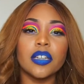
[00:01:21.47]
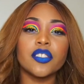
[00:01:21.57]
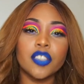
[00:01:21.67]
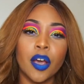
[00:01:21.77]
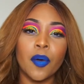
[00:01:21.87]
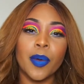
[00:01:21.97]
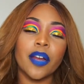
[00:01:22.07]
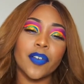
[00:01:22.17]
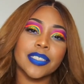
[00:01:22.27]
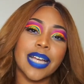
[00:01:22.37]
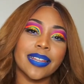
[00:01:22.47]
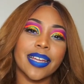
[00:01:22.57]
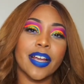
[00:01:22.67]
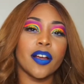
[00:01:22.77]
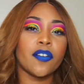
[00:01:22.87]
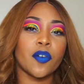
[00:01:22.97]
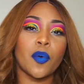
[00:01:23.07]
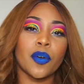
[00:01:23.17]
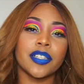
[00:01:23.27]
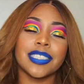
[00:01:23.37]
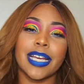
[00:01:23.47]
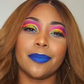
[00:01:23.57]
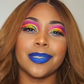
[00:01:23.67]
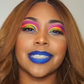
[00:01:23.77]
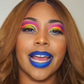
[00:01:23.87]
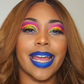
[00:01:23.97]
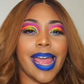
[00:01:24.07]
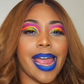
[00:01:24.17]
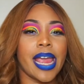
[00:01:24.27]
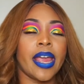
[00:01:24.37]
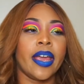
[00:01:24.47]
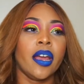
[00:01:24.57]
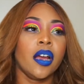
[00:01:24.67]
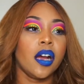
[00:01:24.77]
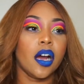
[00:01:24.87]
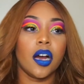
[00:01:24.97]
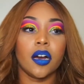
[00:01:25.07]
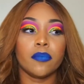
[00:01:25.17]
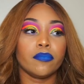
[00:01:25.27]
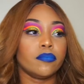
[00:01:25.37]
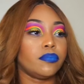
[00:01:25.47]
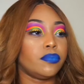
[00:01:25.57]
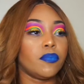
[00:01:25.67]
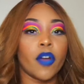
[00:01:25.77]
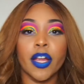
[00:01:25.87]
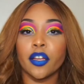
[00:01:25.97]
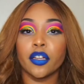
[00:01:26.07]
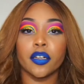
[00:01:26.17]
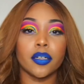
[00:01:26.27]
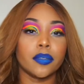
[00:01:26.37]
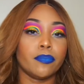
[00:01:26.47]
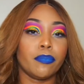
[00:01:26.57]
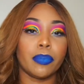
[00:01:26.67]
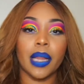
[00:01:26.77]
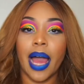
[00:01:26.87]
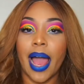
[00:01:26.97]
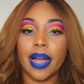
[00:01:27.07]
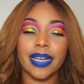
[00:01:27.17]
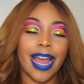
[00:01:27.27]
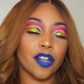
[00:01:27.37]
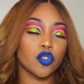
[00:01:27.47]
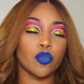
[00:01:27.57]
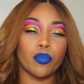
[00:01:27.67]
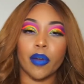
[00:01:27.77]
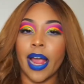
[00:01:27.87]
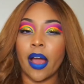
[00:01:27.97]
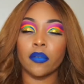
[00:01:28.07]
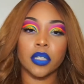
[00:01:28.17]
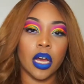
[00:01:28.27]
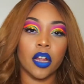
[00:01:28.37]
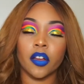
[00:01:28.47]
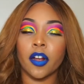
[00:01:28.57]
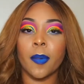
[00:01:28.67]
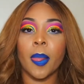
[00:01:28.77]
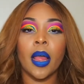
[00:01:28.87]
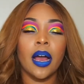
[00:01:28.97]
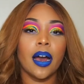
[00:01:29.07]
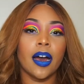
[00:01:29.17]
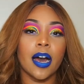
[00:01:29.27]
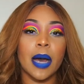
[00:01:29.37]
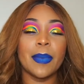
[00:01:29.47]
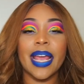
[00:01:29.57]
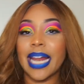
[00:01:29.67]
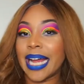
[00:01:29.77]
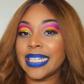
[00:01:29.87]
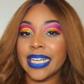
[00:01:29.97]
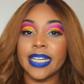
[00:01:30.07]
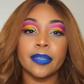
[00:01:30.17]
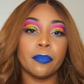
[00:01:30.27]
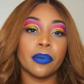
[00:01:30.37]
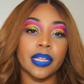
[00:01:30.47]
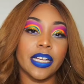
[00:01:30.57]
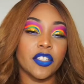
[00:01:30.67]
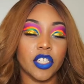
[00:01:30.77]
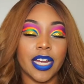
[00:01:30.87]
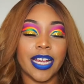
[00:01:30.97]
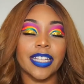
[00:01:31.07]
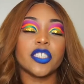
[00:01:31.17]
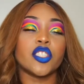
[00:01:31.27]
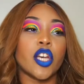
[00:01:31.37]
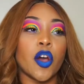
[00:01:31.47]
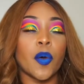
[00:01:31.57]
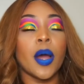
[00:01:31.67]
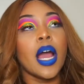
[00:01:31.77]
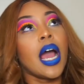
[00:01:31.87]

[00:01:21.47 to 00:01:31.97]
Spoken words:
So when I first got the hair, of course, it was like a regular black natural brown color, and I did bleach it. So